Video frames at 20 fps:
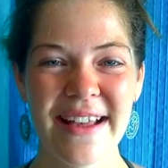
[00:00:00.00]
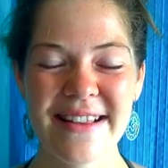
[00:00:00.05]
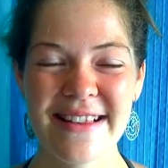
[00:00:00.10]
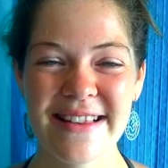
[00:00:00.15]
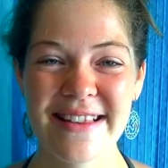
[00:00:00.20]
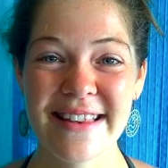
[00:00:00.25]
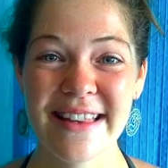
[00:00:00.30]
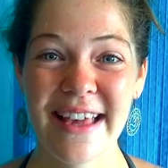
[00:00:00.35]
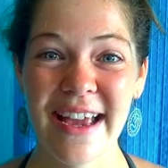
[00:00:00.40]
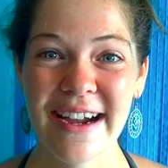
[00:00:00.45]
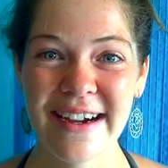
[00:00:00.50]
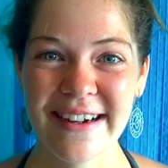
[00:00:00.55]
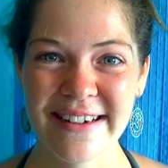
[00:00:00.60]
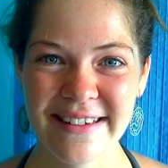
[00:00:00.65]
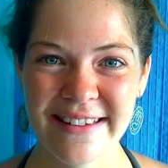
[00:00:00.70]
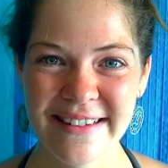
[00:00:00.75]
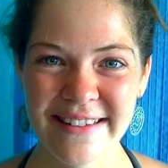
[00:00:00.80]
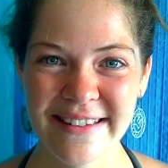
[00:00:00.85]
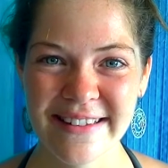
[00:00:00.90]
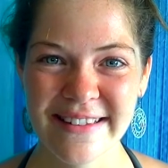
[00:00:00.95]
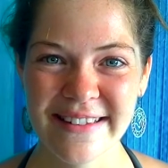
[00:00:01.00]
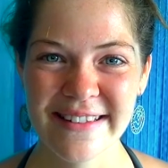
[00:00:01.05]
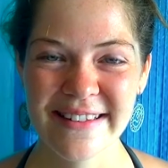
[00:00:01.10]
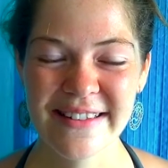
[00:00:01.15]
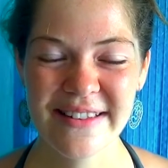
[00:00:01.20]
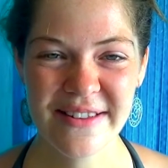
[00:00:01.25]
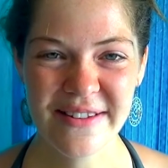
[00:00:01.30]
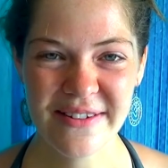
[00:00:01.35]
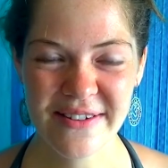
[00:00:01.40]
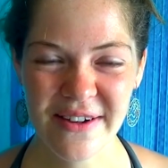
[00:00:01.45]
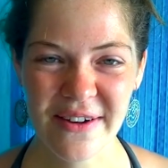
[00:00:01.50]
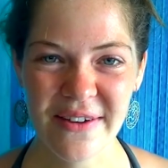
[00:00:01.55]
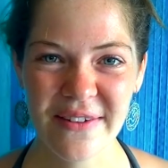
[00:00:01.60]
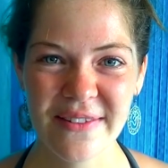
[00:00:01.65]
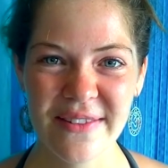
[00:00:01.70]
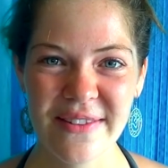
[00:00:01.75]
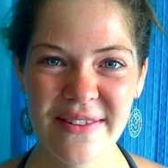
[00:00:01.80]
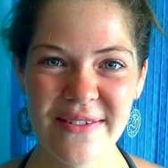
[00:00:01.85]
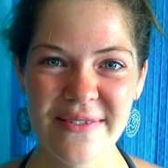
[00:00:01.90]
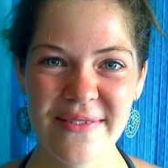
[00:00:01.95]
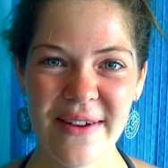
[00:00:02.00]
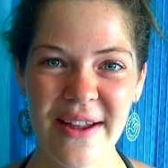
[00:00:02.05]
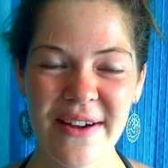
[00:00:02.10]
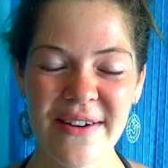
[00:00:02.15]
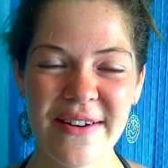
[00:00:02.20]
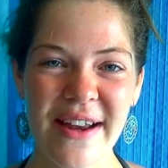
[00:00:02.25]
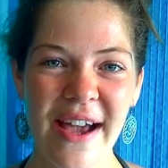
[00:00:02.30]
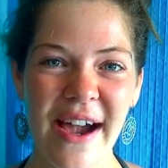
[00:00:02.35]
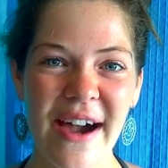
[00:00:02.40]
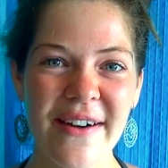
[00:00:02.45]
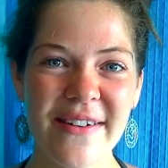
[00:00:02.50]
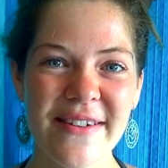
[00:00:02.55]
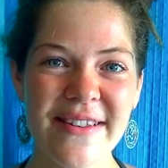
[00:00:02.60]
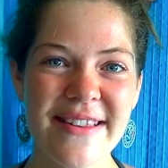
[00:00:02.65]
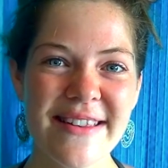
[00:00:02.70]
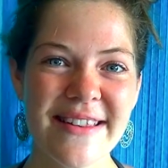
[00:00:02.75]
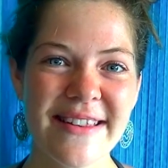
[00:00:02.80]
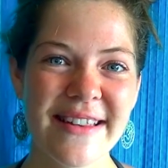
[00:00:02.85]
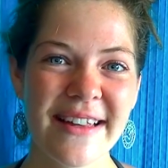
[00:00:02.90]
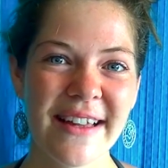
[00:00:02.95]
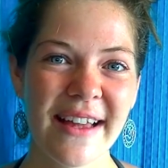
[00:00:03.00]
scared to go to my own house.